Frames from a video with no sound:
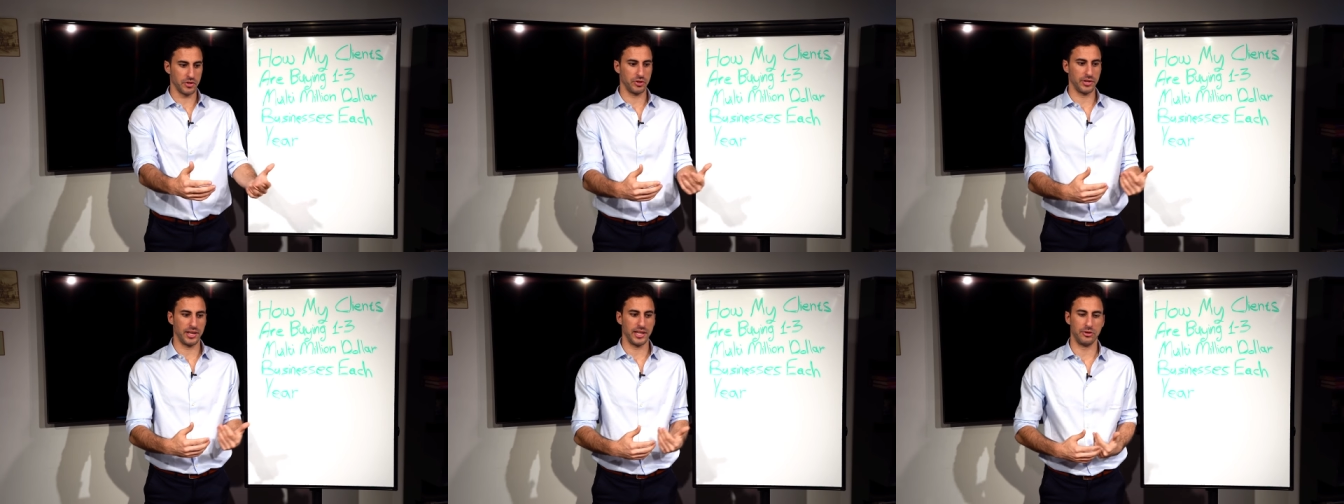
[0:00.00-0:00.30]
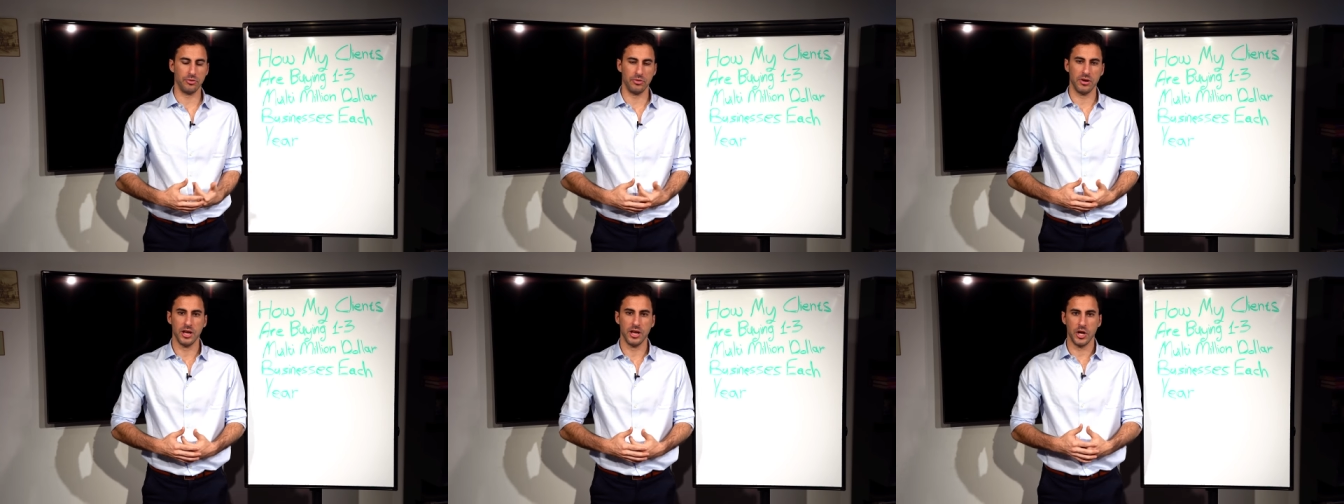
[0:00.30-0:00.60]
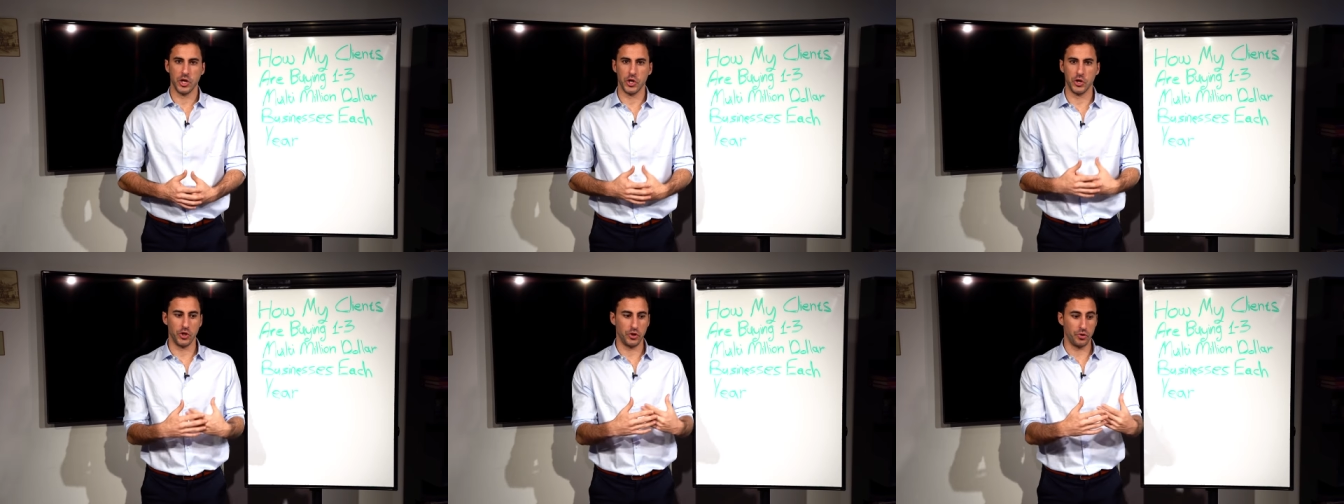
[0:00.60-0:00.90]
you get to
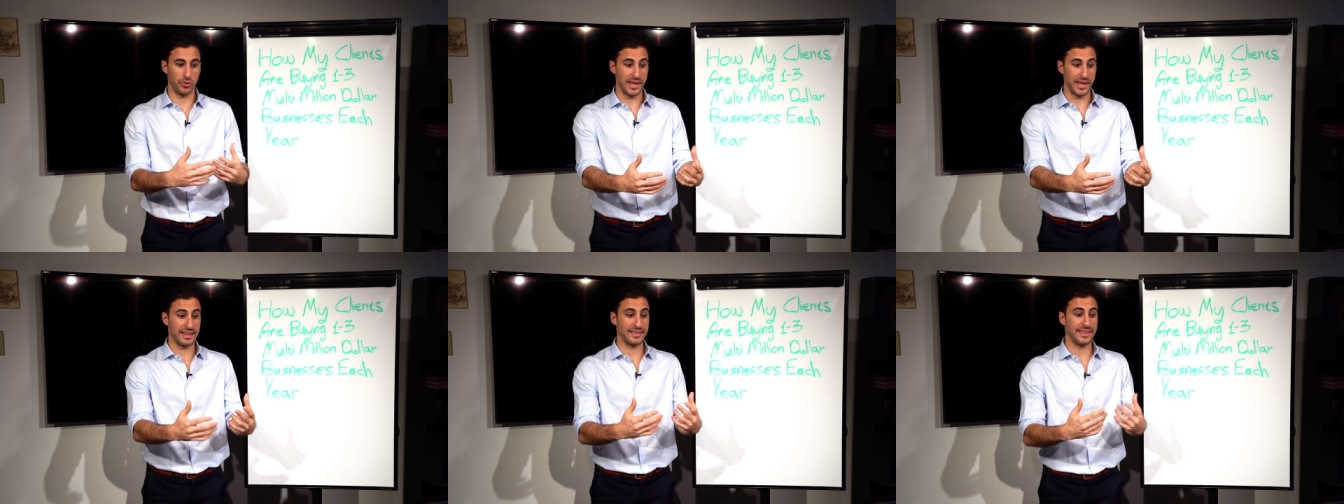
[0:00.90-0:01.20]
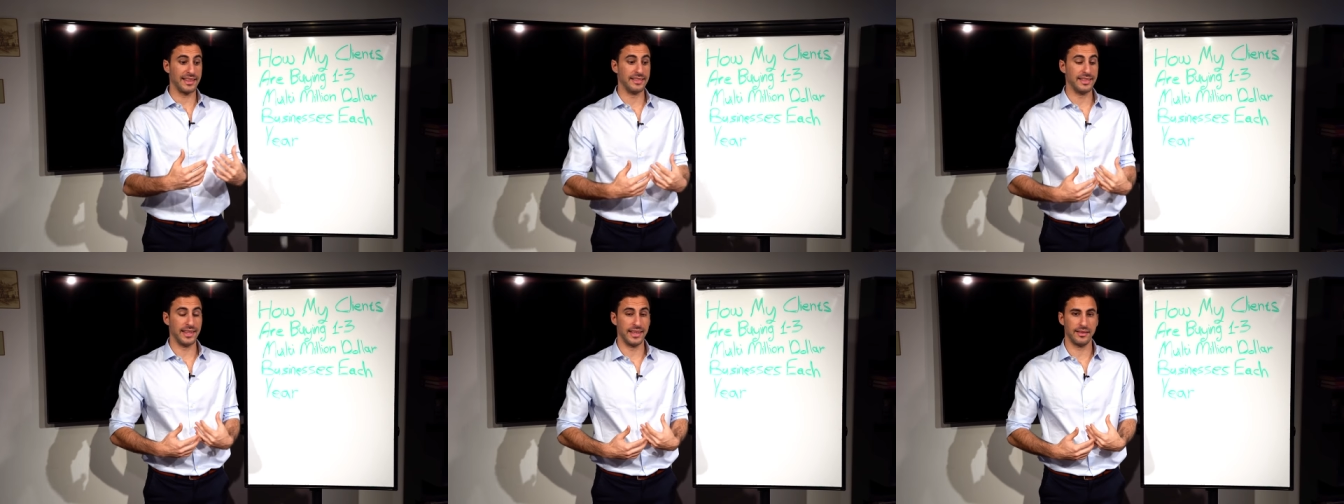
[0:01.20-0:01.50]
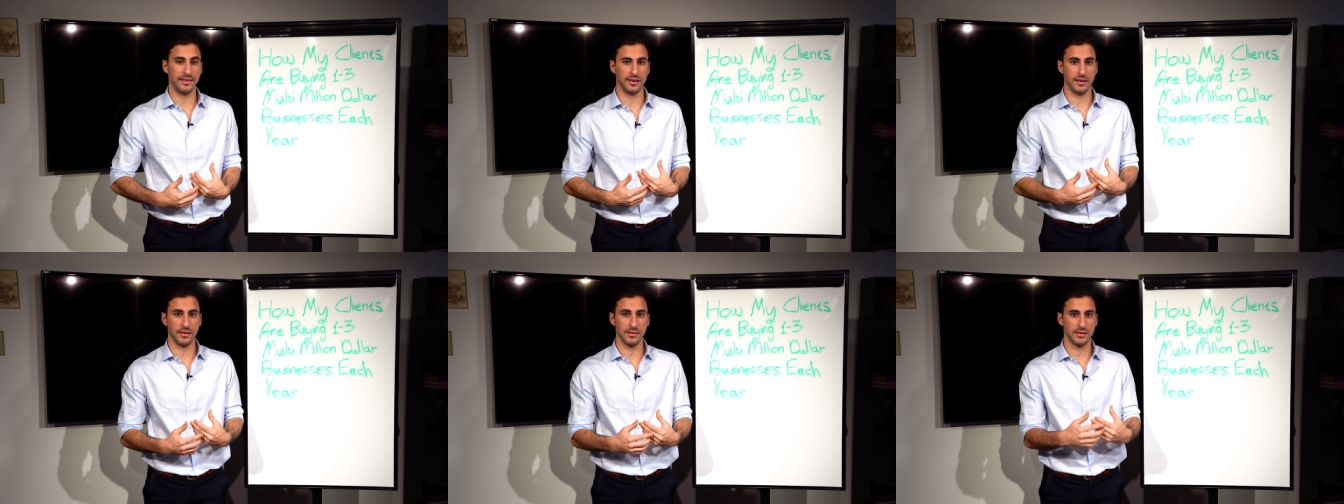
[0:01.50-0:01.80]
you need to get the
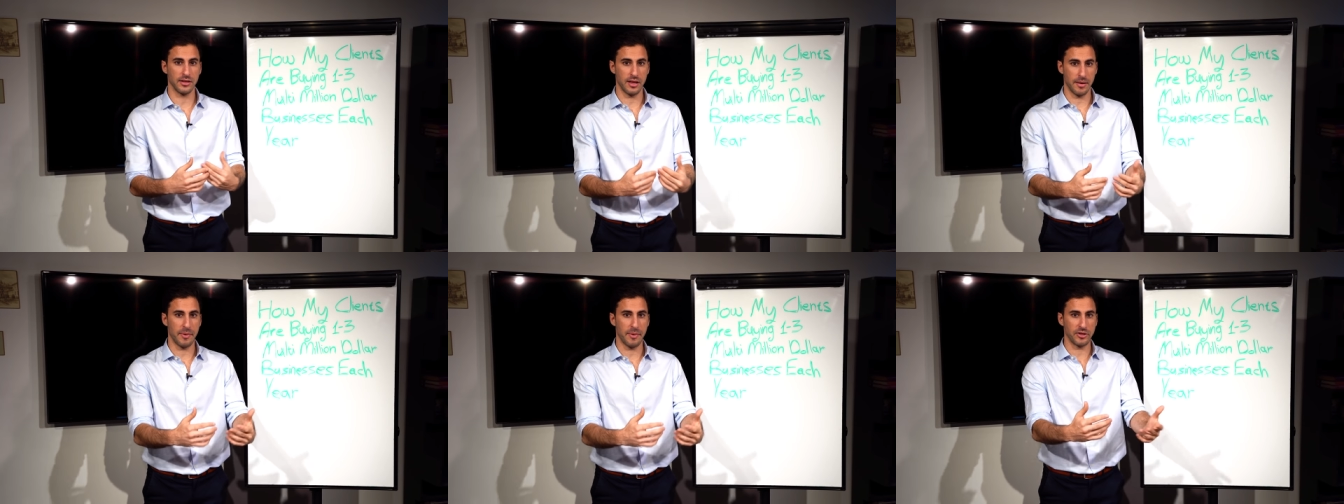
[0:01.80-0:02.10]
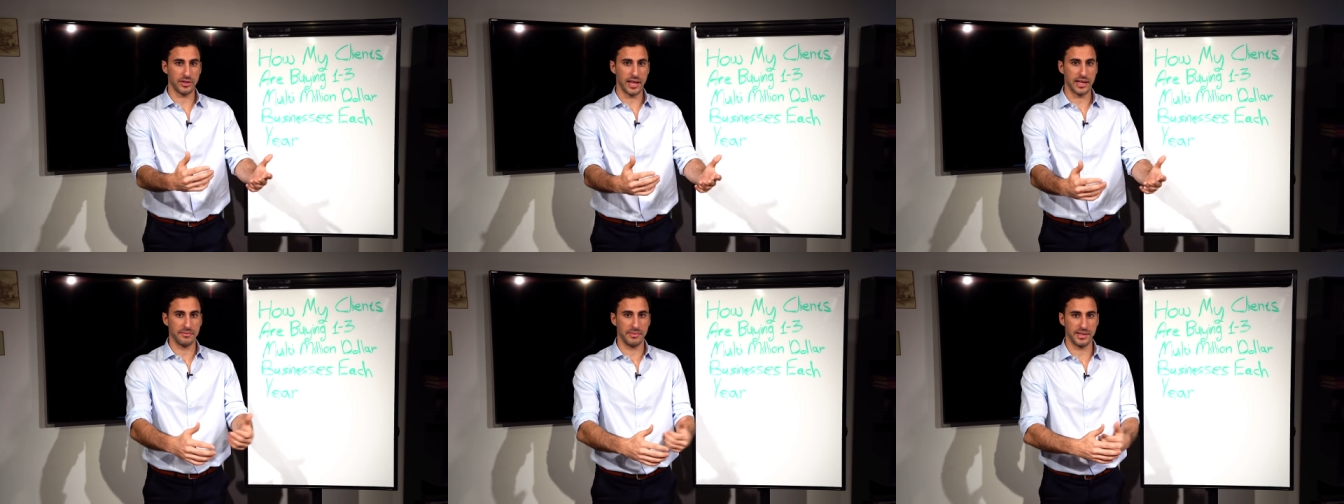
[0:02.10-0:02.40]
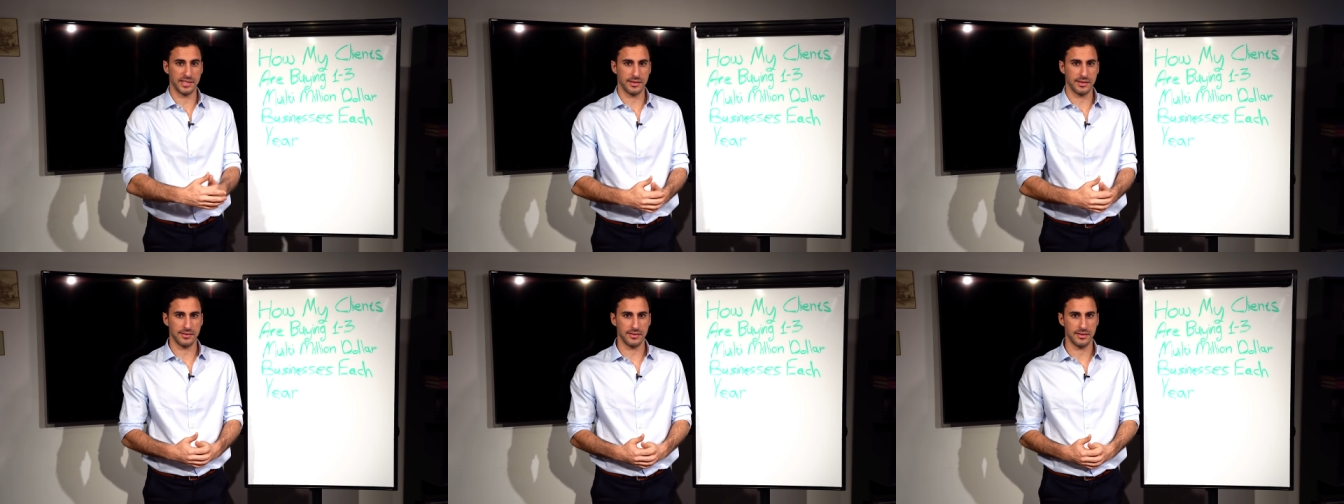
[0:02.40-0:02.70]
details about that
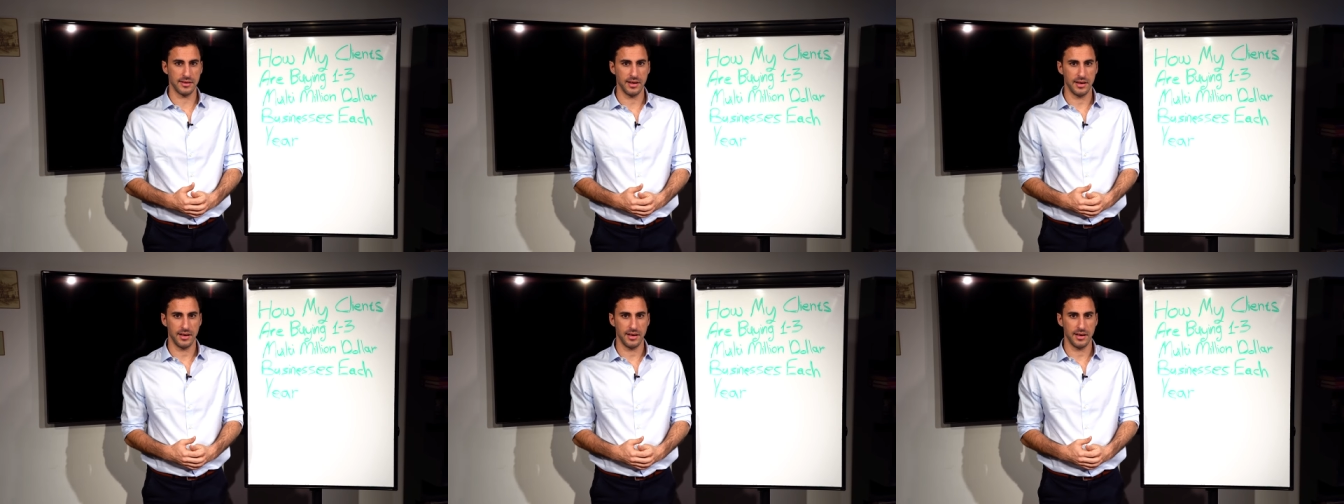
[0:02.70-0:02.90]
business.